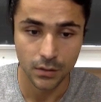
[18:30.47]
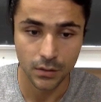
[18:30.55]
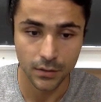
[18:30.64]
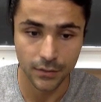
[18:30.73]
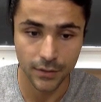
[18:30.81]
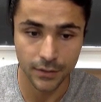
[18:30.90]

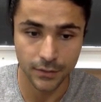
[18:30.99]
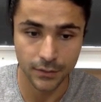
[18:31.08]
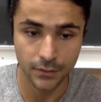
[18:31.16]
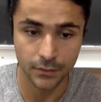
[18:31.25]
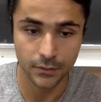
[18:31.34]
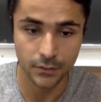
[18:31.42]
our
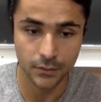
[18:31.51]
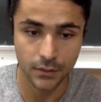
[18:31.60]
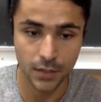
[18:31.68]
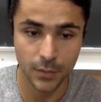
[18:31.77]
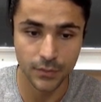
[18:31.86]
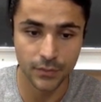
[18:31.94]
favorite
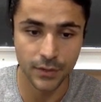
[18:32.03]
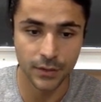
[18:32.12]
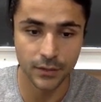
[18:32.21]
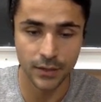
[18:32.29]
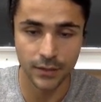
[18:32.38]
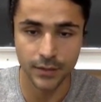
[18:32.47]
common
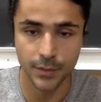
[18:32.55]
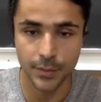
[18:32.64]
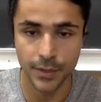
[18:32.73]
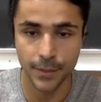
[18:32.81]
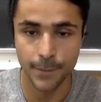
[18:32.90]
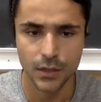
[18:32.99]
friend,
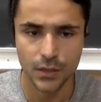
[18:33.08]
ATP.